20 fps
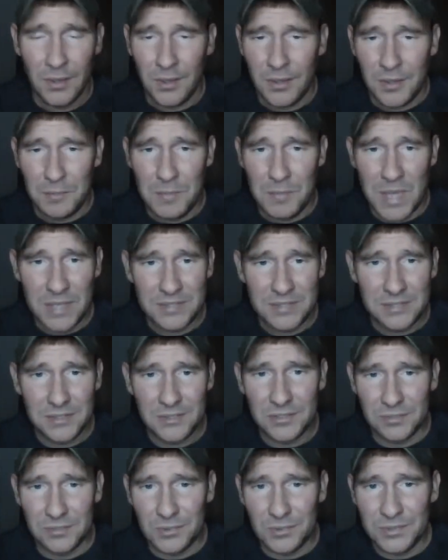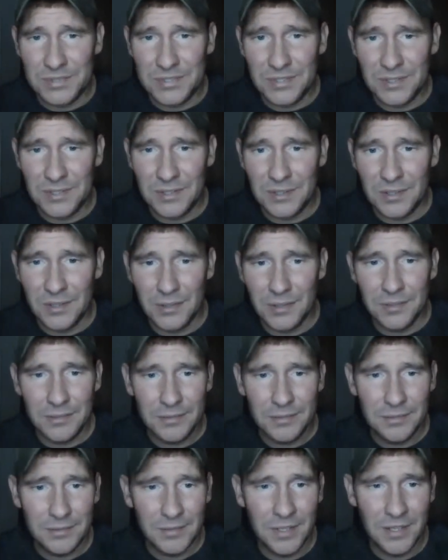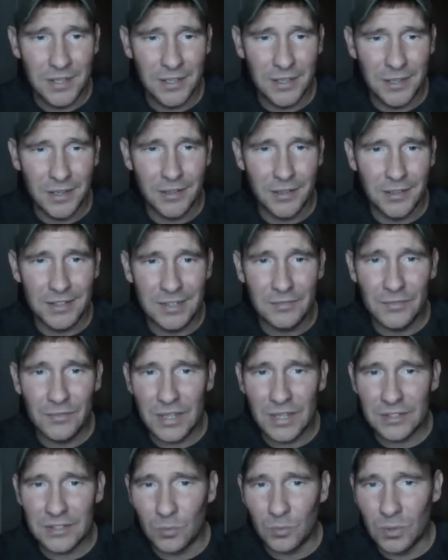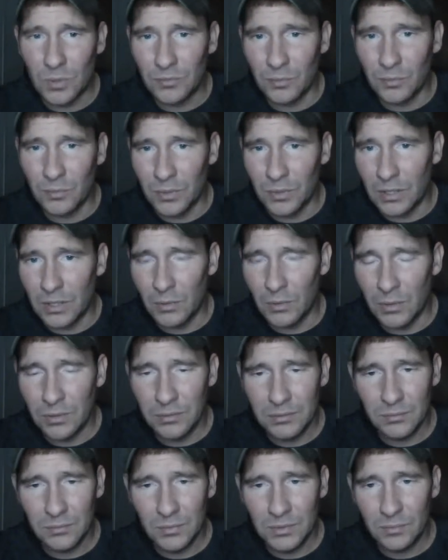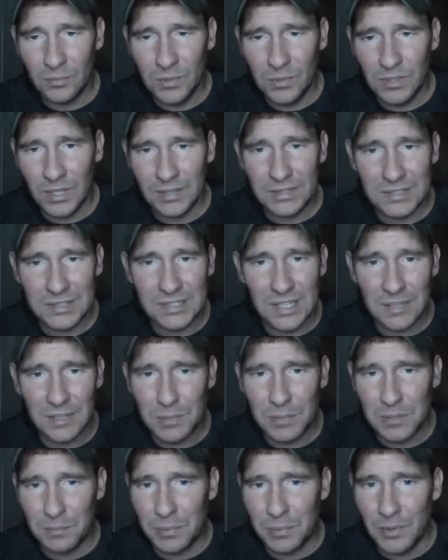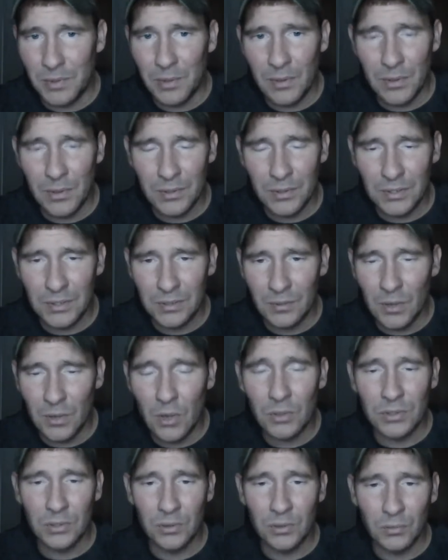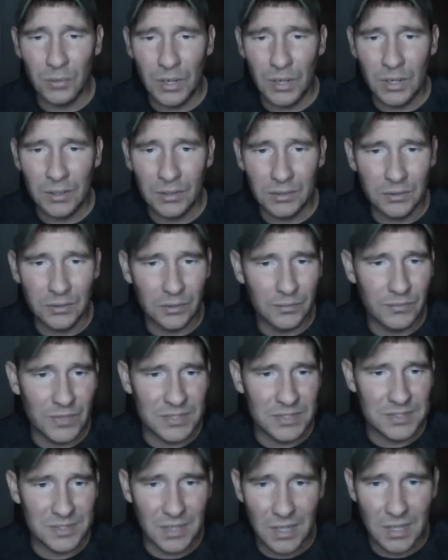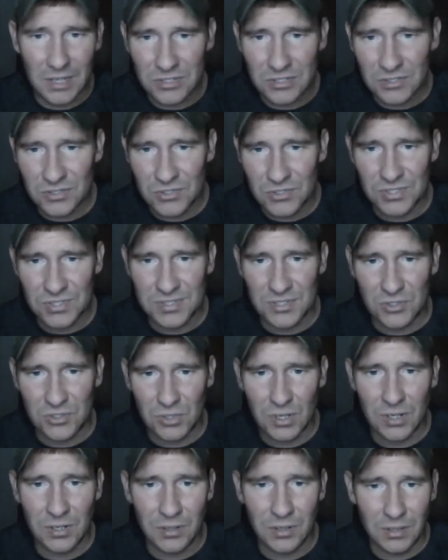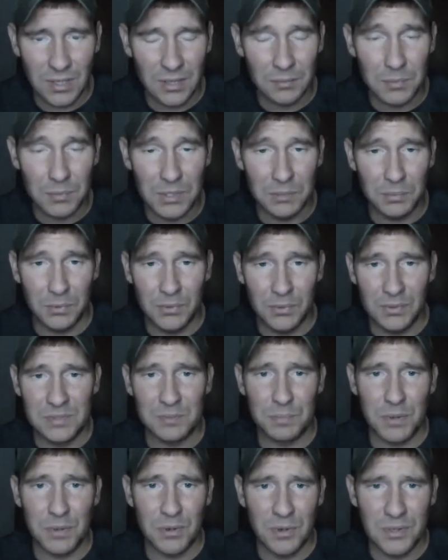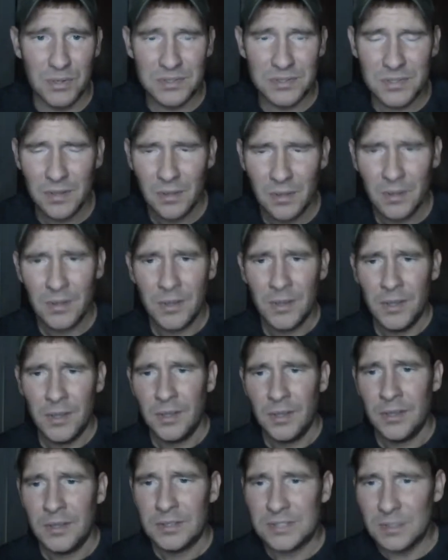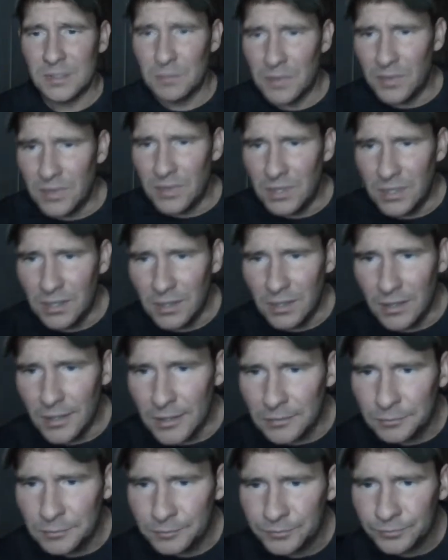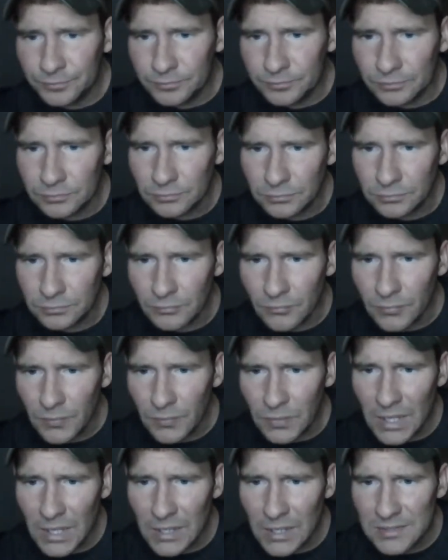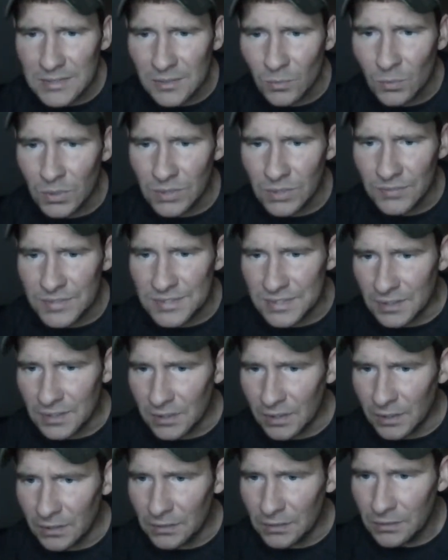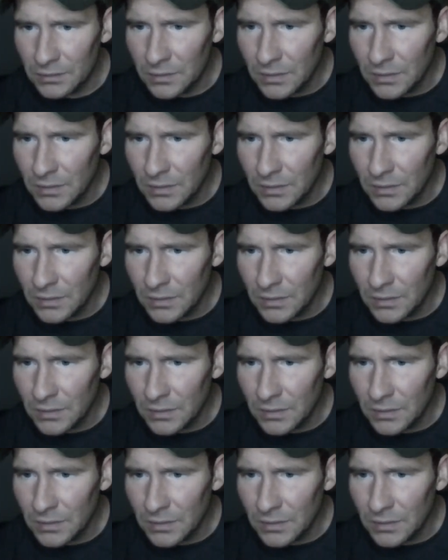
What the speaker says: message and we'll send you, an invite to wherever we're going. We like to take people along, all year round on our investigations, just to try to get people to experience some of the things that we've seen.